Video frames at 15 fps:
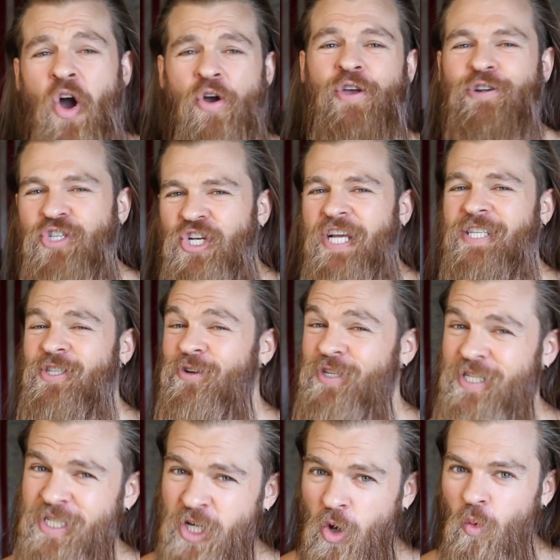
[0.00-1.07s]
know your chins are
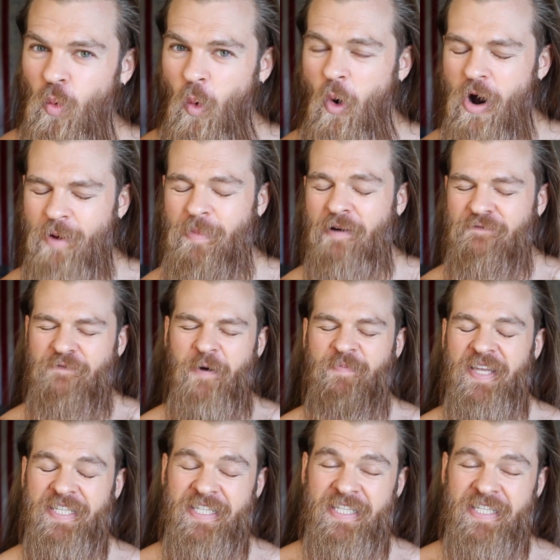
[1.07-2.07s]
still warm from the